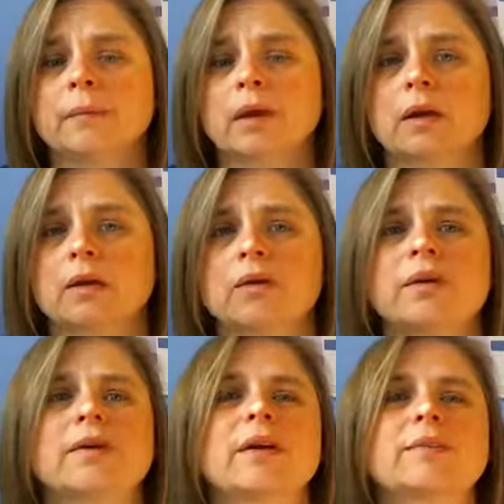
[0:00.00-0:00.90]

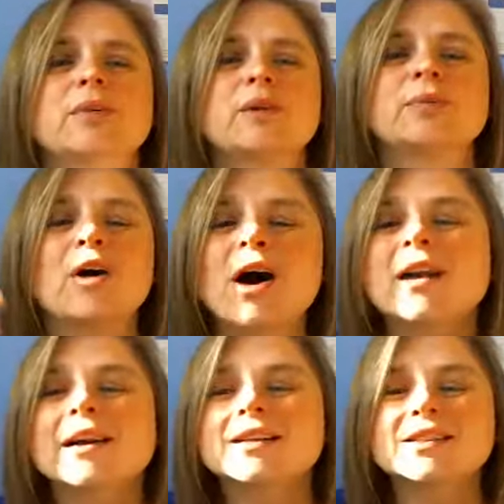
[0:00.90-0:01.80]
your
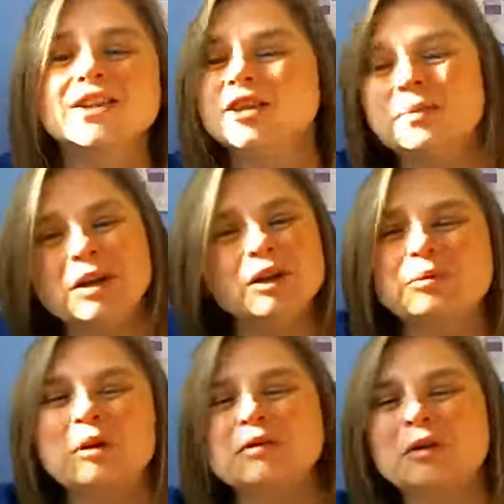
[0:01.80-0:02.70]
products could be your
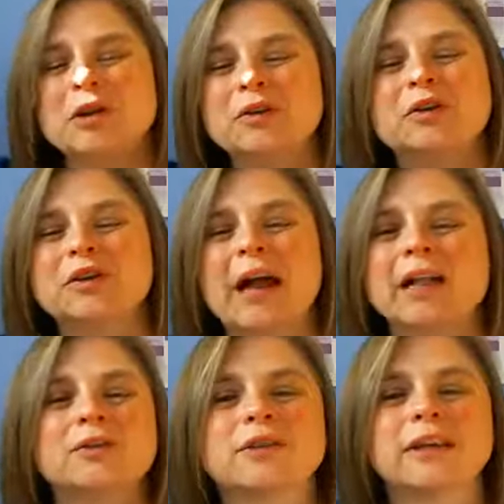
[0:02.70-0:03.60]
portfolio and your
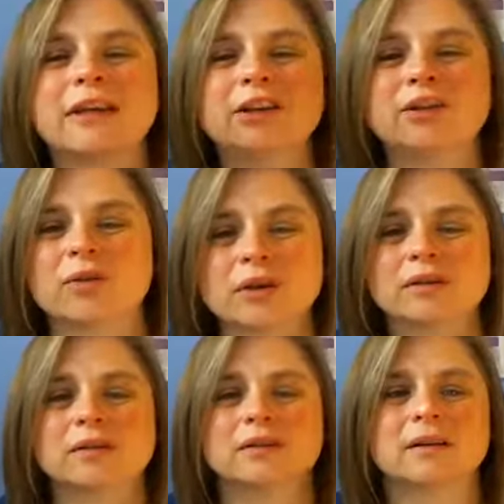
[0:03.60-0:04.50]
gallery in
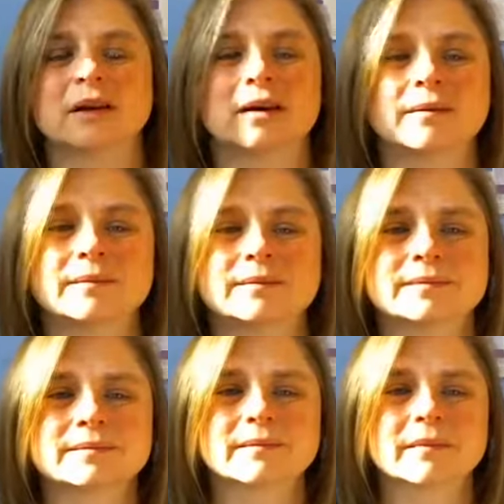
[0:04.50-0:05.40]
your,
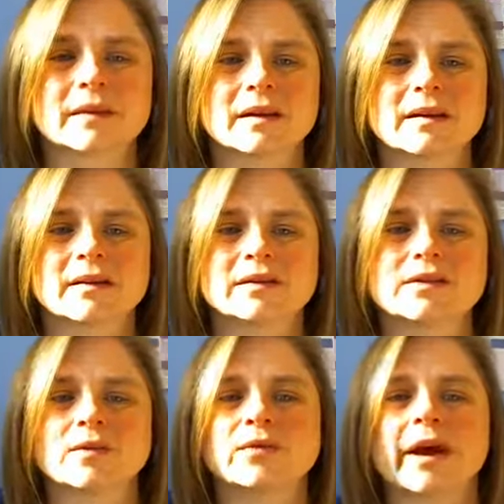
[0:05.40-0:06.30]

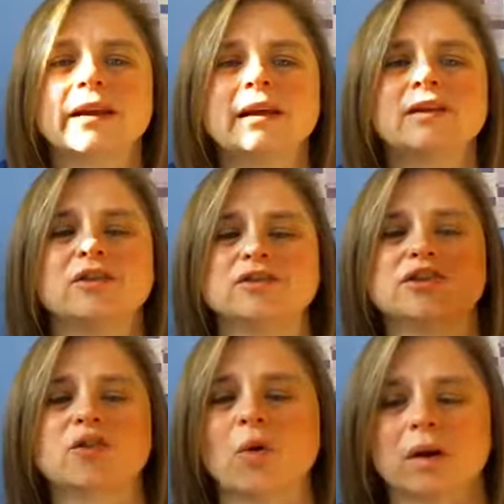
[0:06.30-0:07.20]
right in your
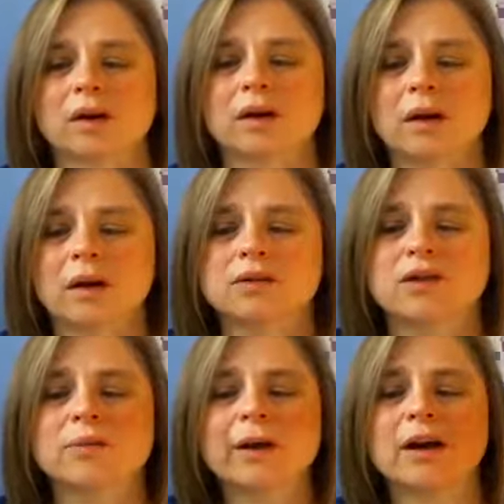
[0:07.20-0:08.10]
store. So
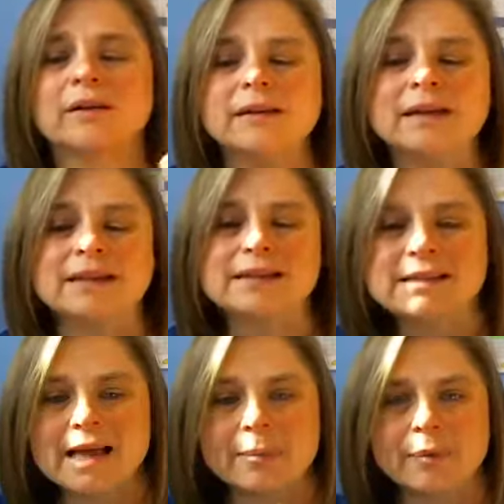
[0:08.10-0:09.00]
you might not need a
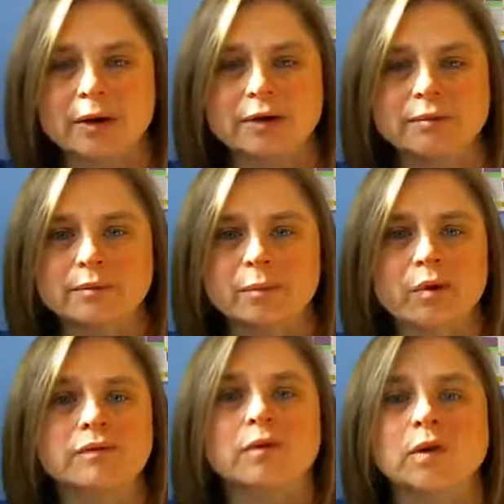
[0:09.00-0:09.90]
separate
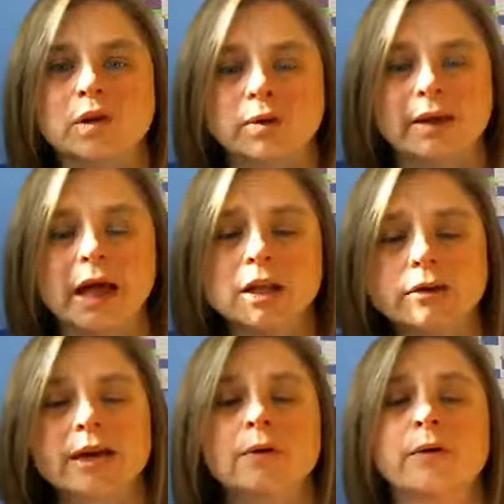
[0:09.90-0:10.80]
portfolio or
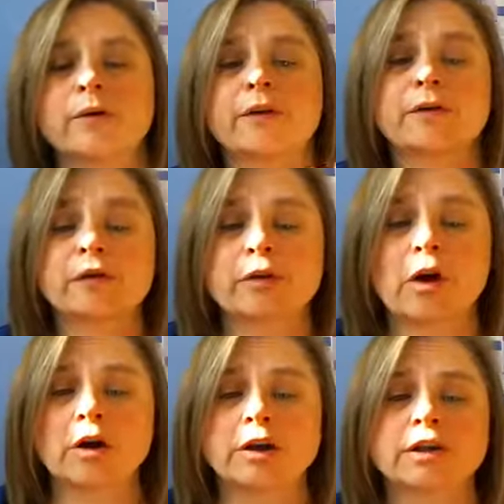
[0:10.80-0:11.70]
gallery. However, if you're an
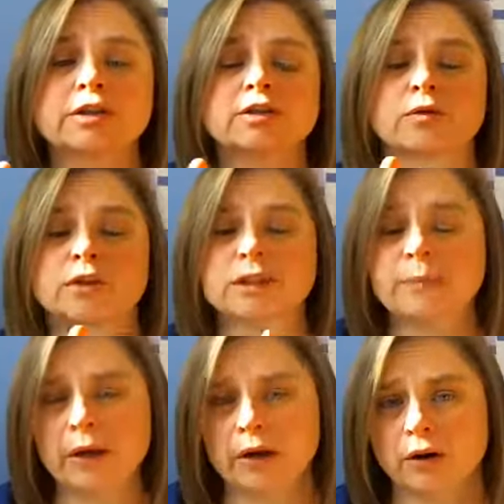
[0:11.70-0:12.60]
artist or a
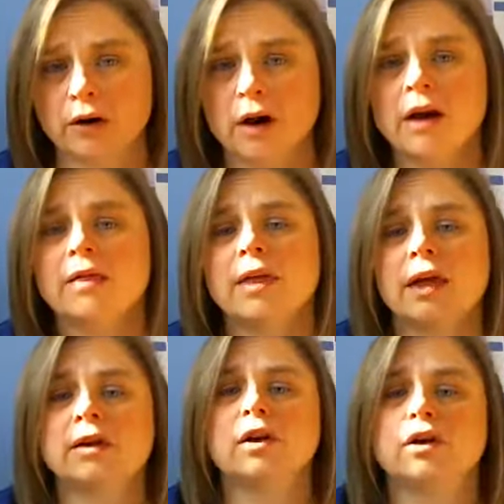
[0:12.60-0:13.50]
speaker,
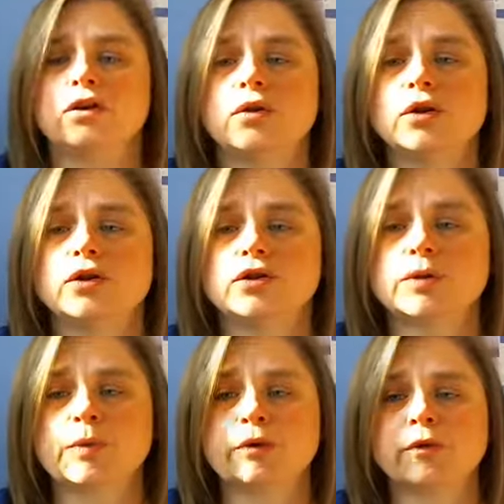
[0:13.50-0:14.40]
then you could use
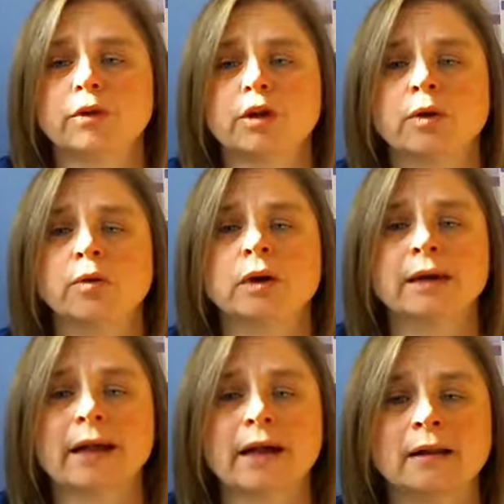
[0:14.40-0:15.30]
a portfolio or
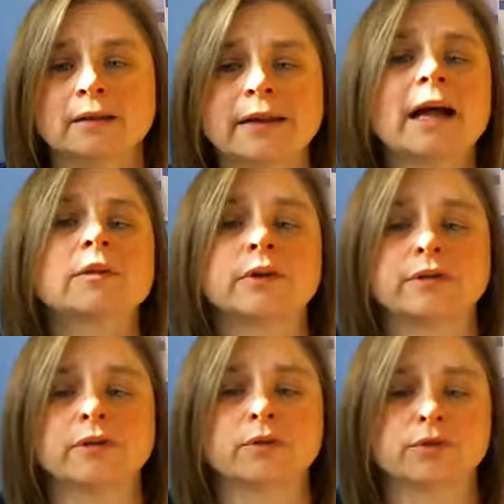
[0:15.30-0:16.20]
a gallery
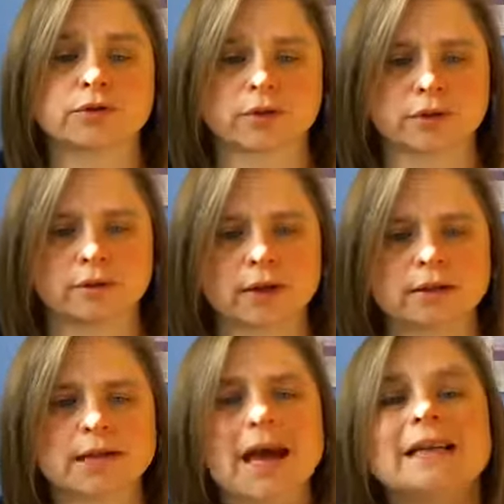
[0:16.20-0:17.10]
for those sorts of
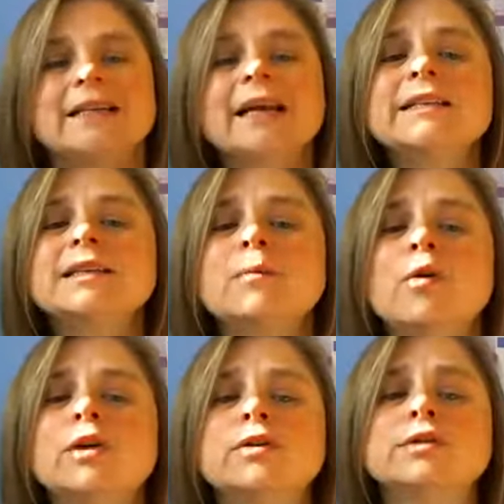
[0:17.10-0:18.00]
things.
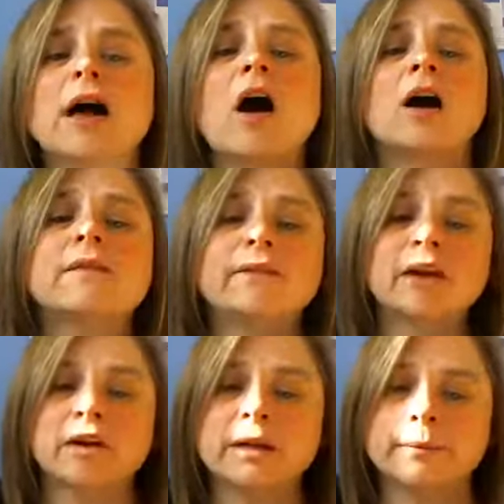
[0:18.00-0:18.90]
Testimonials are
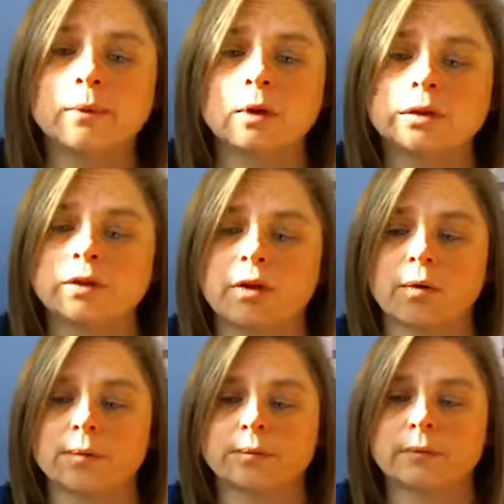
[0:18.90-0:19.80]
very important
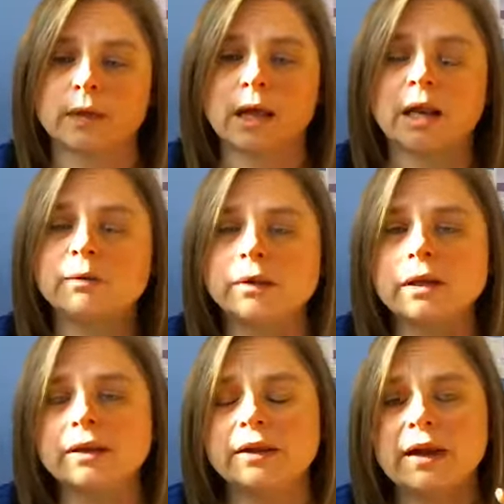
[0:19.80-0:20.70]
though. And I
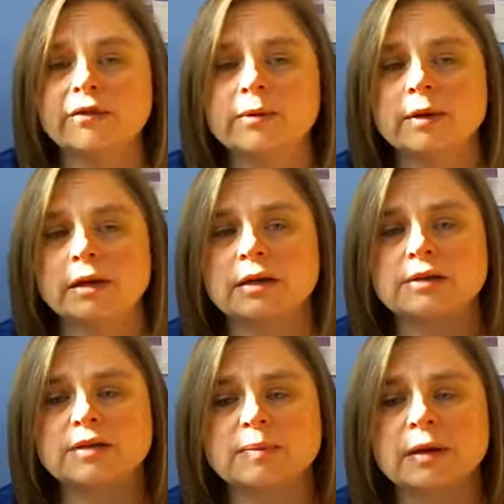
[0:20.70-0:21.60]
really think everybody
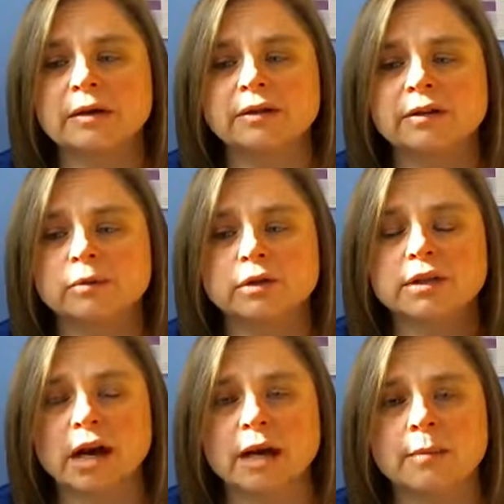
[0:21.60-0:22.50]
needs to spend a little more
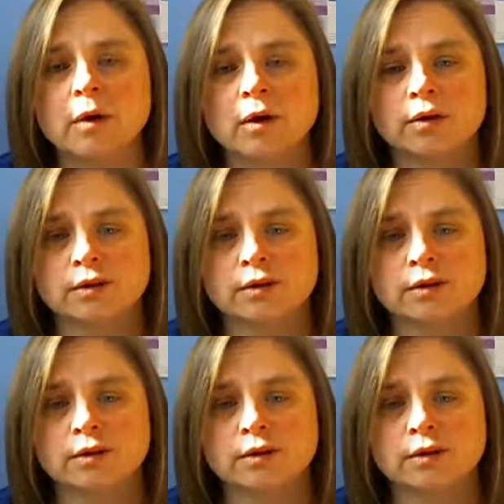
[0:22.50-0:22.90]
time on their